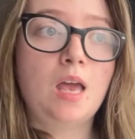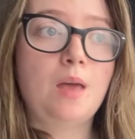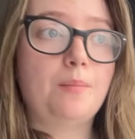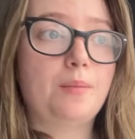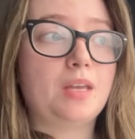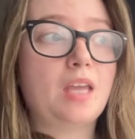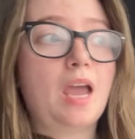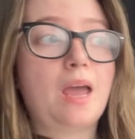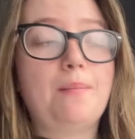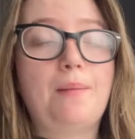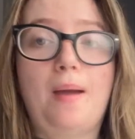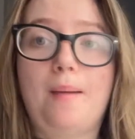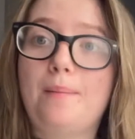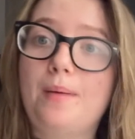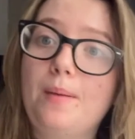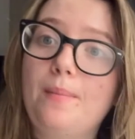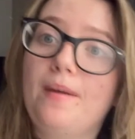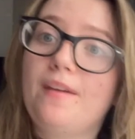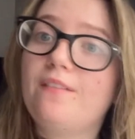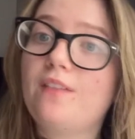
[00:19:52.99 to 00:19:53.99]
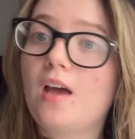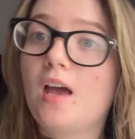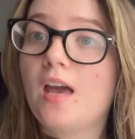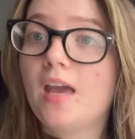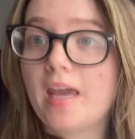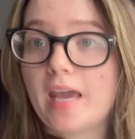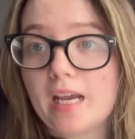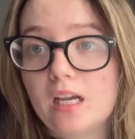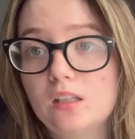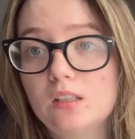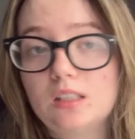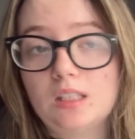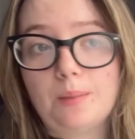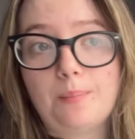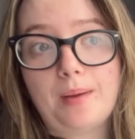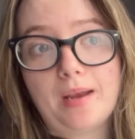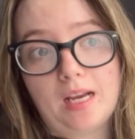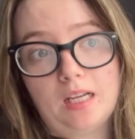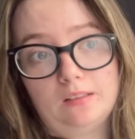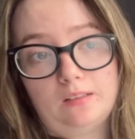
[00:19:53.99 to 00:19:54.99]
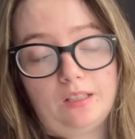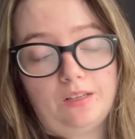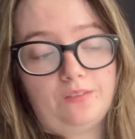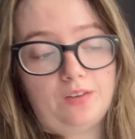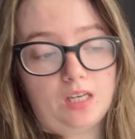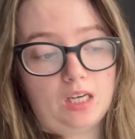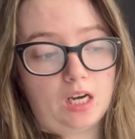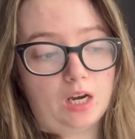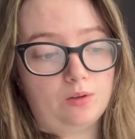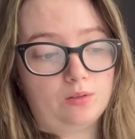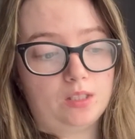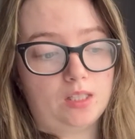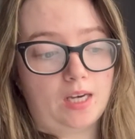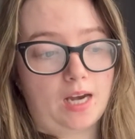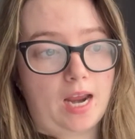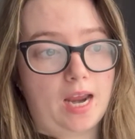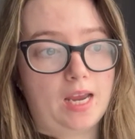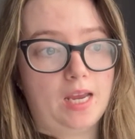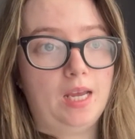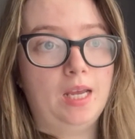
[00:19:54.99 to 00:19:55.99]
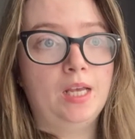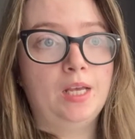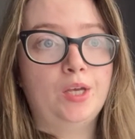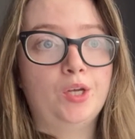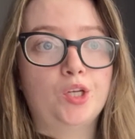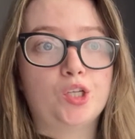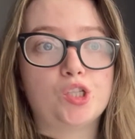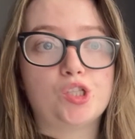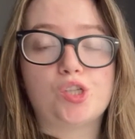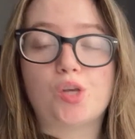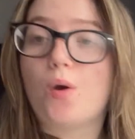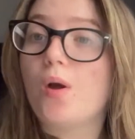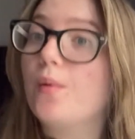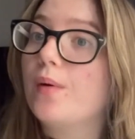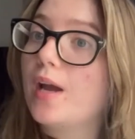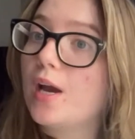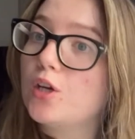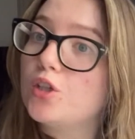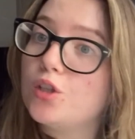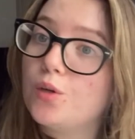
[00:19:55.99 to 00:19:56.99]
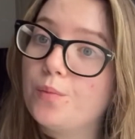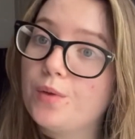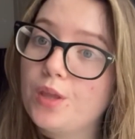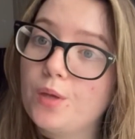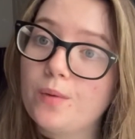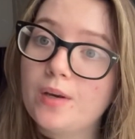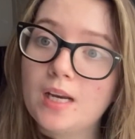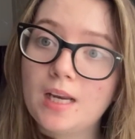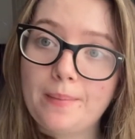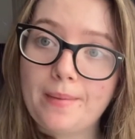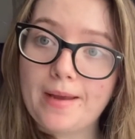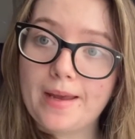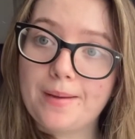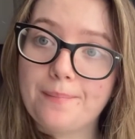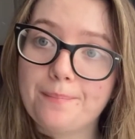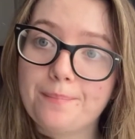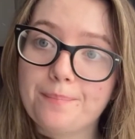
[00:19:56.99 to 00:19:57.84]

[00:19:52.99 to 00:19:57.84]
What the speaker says: But yeah, it might be a bit of a higgledy-piggledy video today. So I'll catch up with you in a little bit.